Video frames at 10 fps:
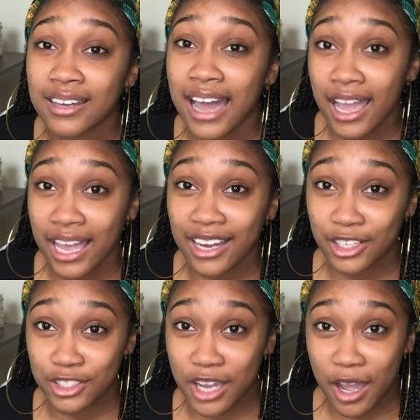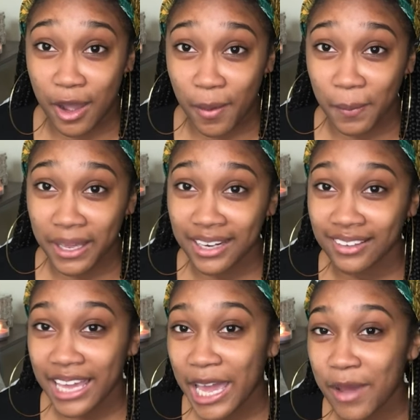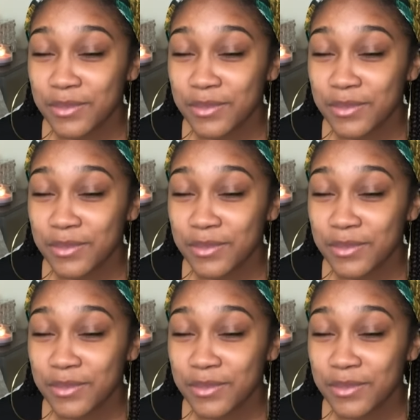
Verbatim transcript: I got a job at a lab.